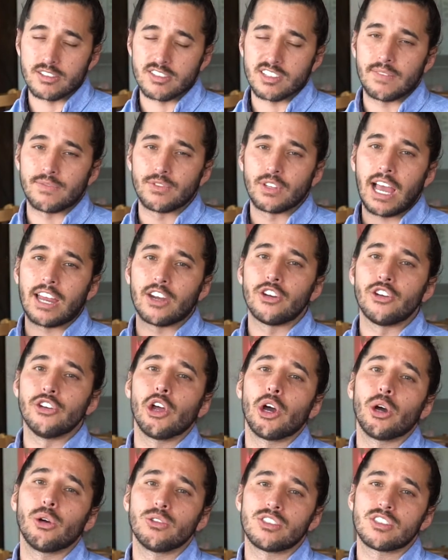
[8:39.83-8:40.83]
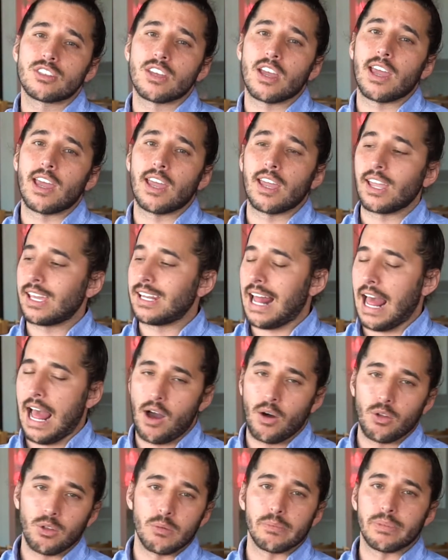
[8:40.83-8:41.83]
They've got no say in
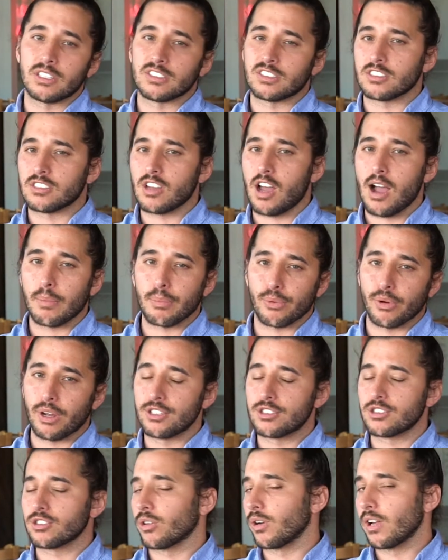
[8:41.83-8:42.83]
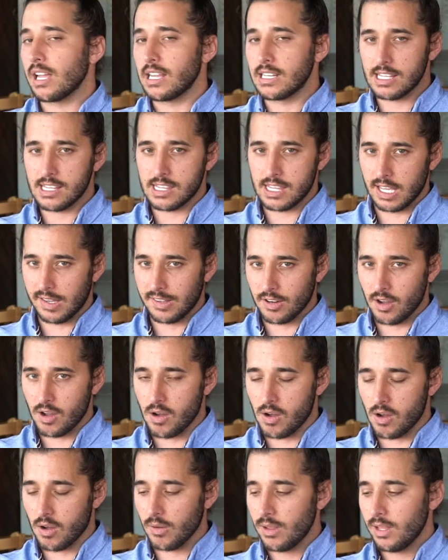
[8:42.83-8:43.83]
how the business operates or anything at
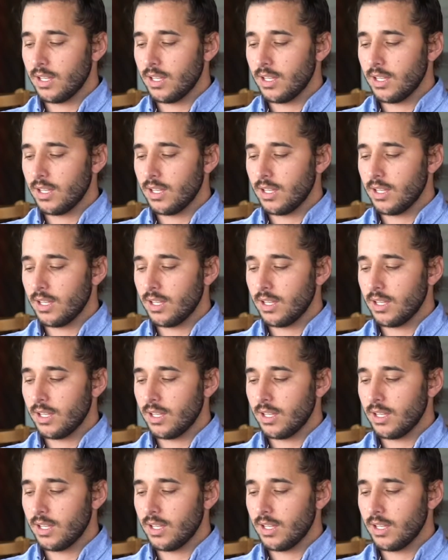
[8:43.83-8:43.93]
all,